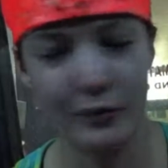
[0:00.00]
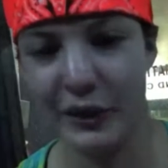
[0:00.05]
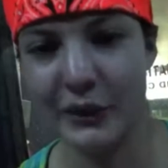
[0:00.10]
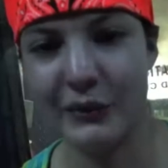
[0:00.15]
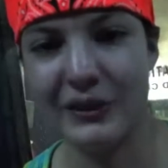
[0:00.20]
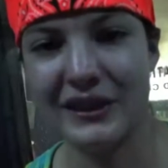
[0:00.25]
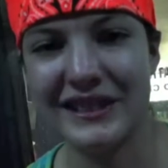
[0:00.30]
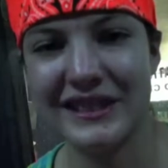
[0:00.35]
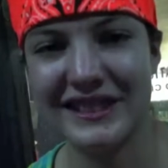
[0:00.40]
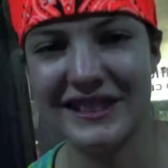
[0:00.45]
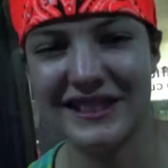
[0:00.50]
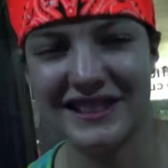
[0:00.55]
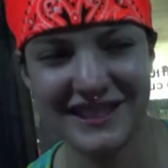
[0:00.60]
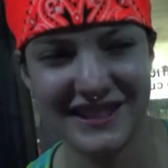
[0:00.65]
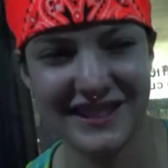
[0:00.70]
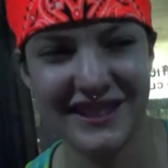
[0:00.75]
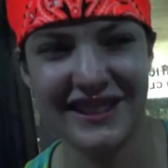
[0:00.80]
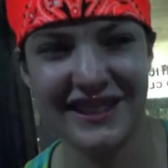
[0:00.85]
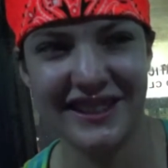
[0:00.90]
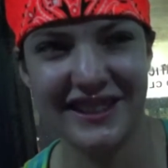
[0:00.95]
We went
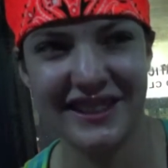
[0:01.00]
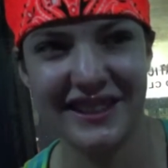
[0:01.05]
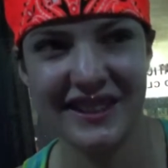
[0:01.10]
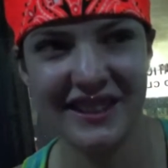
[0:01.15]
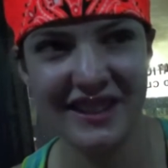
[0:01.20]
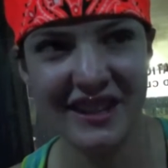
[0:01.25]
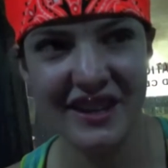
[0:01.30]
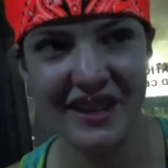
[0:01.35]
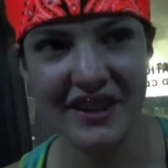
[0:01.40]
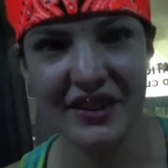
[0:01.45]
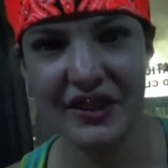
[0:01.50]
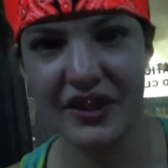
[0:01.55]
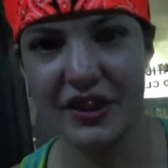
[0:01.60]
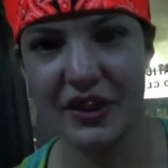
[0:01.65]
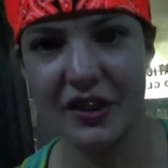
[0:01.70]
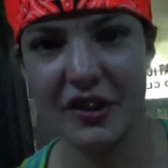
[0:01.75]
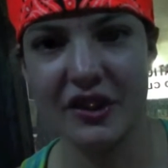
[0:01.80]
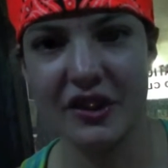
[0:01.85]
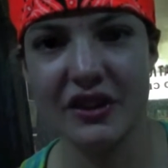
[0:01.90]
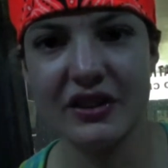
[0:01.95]
to the
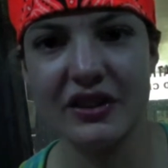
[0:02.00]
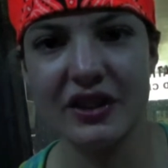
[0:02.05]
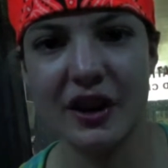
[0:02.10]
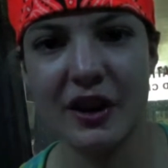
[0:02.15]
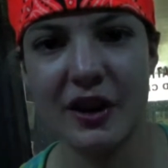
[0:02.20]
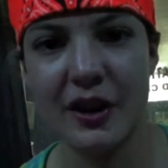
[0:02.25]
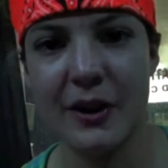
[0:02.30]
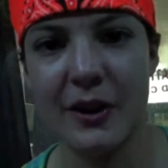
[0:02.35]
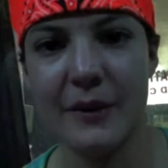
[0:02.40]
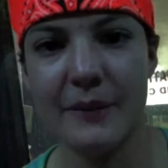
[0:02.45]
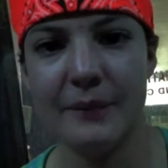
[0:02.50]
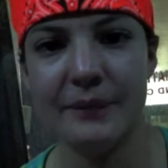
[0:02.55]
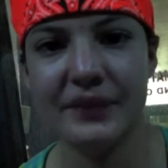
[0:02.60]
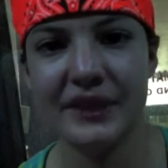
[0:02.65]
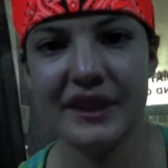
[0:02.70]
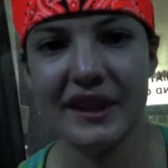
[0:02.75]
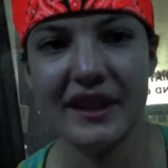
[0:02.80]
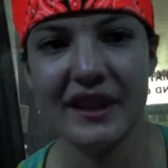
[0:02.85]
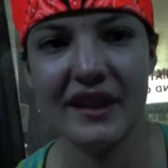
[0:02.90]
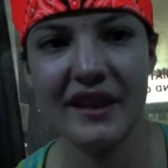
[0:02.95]
girls' home.
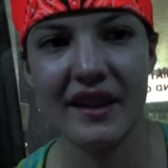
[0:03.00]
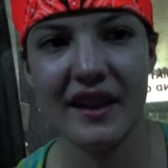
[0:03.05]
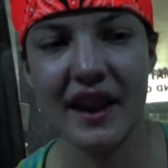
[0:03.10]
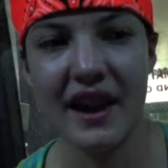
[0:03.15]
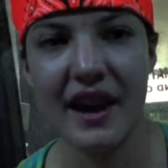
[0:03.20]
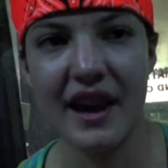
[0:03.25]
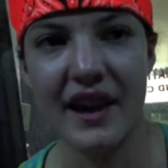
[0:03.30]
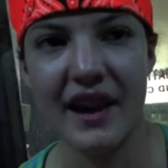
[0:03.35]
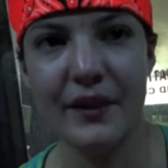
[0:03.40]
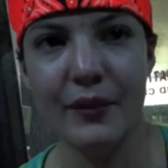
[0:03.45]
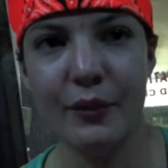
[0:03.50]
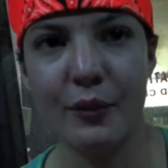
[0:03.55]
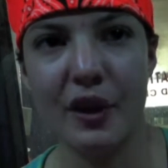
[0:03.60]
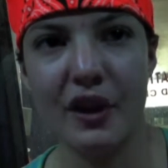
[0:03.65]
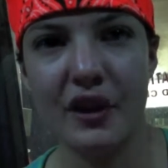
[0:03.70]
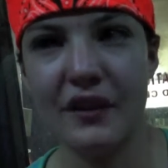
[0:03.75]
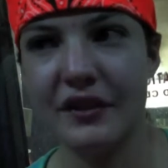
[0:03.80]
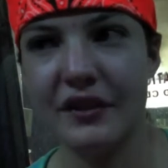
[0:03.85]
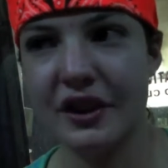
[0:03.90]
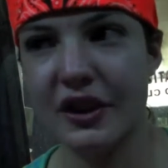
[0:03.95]
And
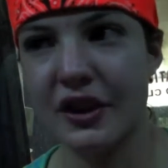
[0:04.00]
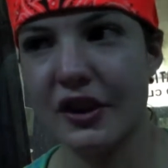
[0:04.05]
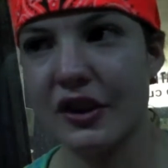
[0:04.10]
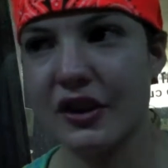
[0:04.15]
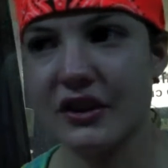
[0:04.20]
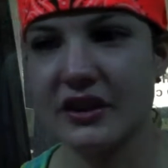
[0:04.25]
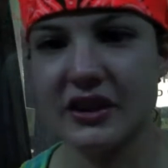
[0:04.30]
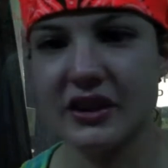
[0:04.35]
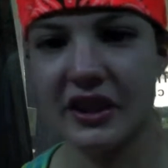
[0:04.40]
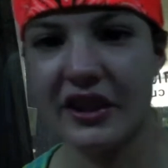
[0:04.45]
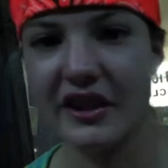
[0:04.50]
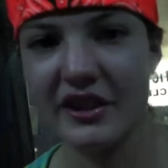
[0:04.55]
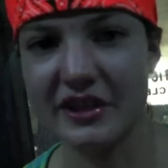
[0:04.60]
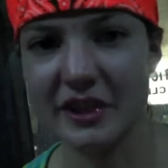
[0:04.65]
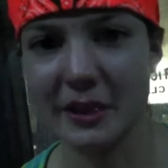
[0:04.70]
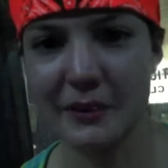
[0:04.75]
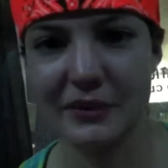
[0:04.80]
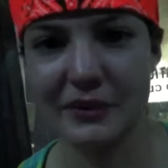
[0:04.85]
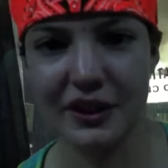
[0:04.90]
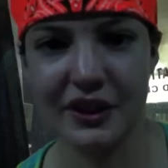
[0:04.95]
one of the girls took
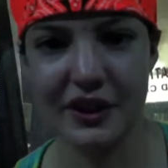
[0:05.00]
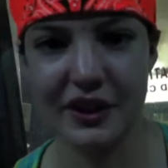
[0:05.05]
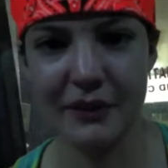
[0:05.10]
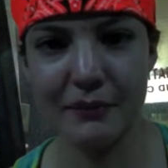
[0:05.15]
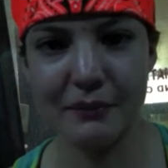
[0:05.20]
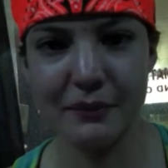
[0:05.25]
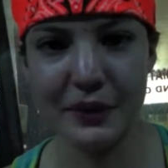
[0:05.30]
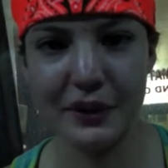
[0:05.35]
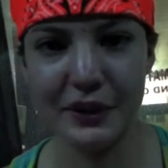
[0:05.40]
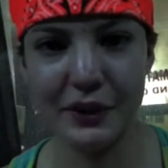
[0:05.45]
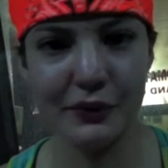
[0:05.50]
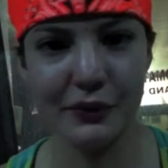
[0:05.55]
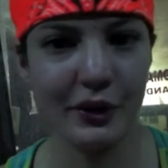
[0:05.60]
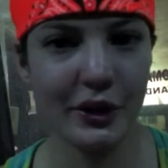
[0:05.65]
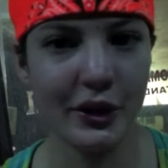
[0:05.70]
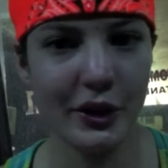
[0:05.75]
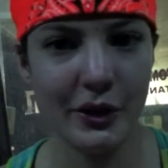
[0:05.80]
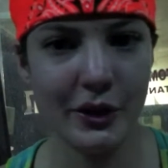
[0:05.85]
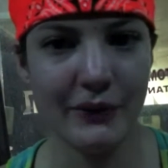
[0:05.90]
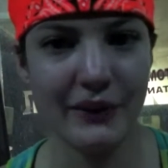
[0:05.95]
us up to the computer
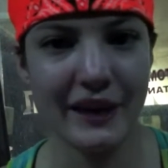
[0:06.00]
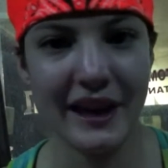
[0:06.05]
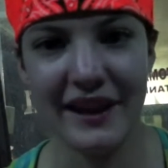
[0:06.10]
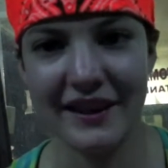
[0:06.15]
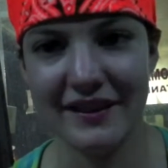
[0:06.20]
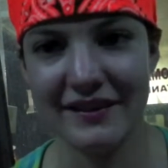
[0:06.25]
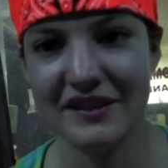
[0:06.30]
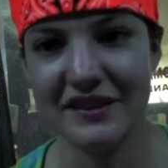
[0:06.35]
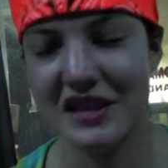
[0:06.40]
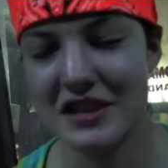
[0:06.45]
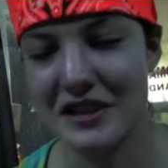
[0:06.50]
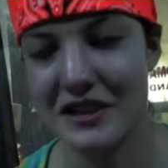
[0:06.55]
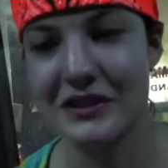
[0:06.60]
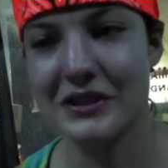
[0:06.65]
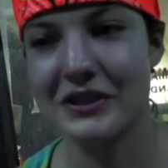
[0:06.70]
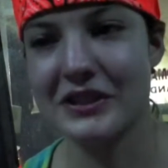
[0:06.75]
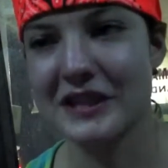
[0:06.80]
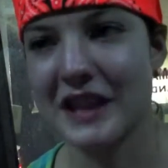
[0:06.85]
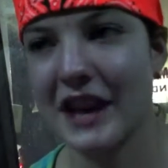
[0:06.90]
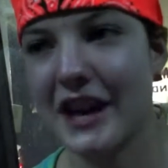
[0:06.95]
room and
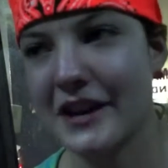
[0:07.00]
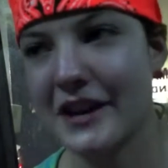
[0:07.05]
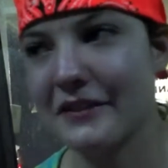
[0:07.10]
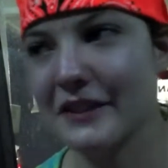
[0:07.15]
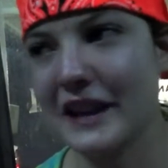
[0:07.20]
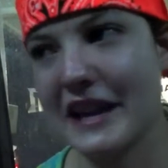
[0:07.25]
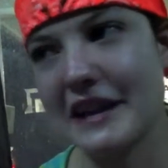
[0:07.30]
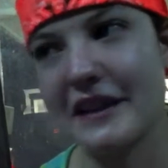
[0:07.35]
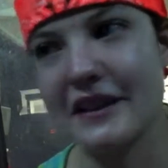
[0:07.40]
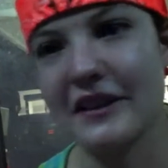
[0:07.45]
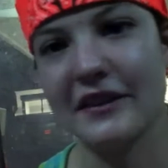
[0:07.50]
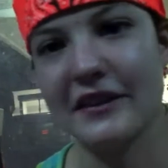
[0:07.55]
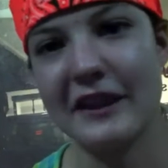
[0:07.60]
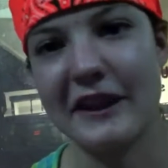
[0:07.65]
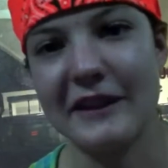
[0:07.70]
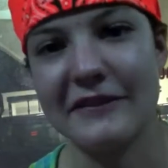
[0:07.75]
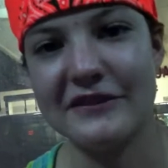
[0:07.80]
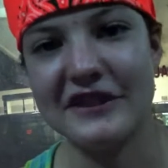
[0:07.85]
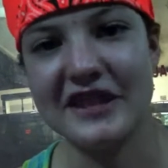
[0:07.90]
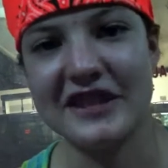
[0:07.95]
just kind of like
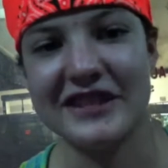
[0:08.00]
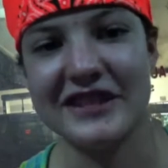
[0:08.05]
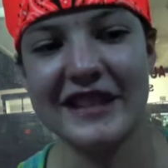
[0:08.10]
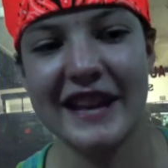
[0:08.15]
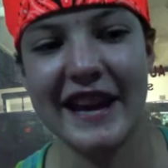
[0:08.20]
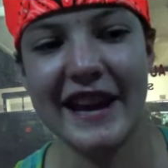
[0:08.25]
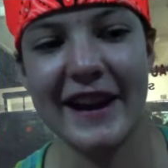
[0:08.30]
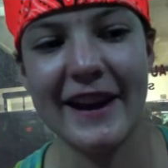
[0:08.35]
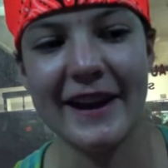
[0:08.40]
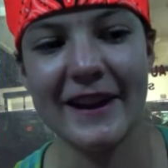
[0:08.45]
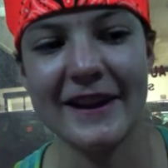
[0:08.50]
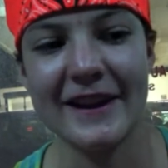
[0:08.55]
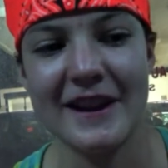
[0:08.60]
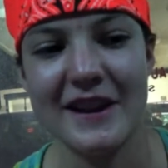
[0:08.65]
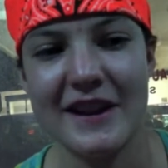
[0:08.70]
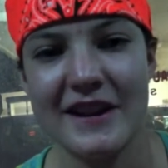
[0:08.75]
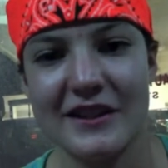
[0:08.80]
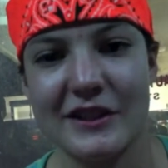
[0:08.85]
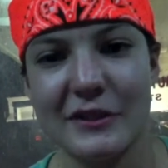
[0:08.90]
left us there.